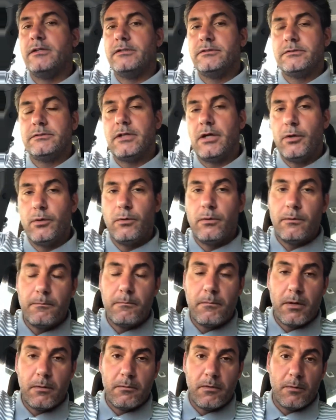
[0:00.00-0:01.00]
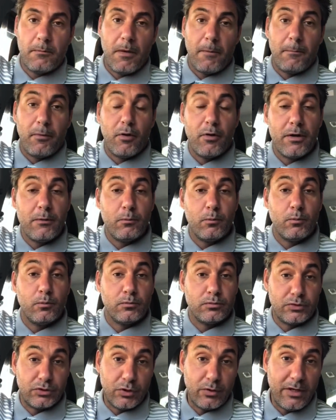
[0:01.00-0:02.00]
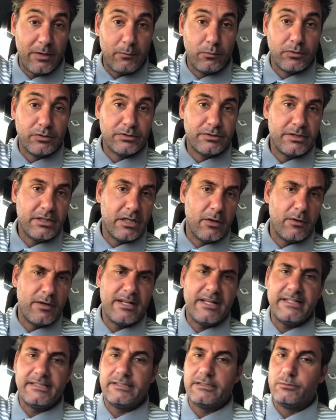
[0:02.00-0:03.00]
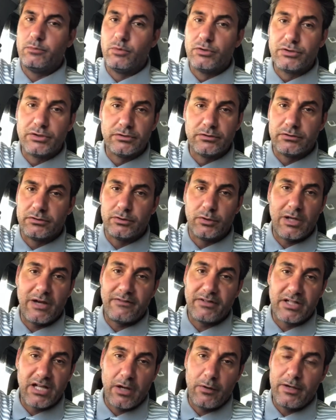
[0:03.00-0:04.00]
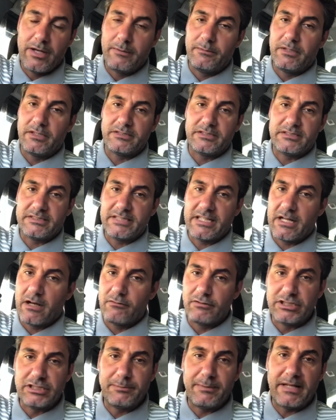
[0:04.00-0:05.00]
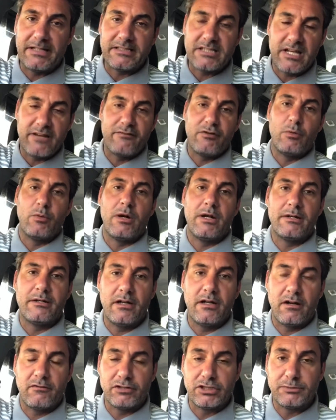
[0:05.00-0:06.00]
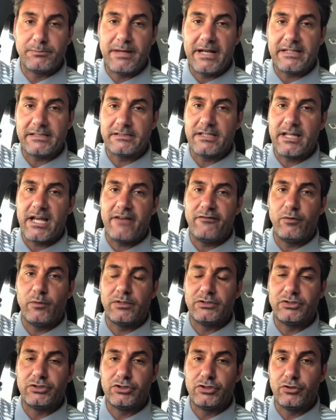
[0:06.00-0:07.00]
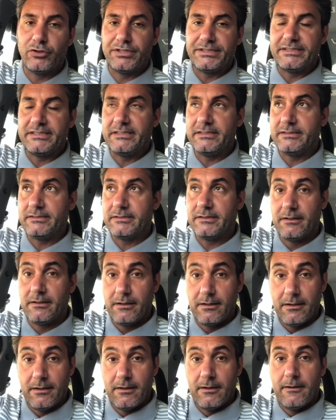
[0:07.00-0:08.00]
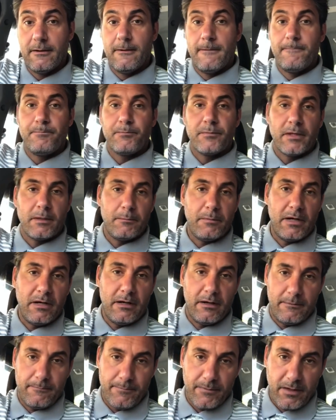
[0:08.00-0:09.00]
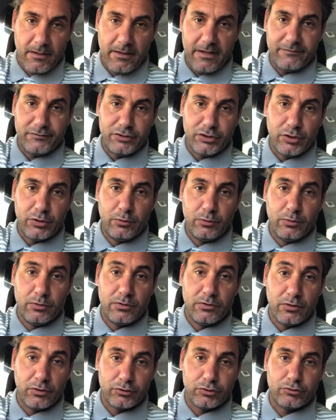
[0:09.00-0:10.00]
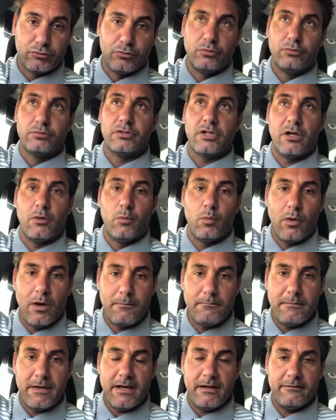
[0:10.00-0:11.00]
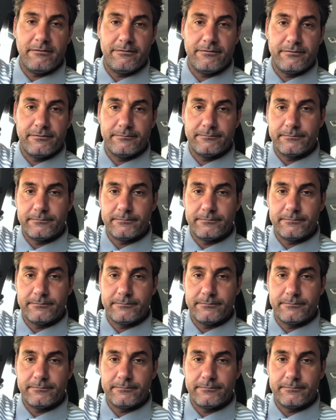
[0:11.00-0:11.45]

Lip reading: So my point to him was, and this is wasn't to have a go at him. As I said, I respect everyone. I respect everyone's choices. But I have two nostrils and one mouth.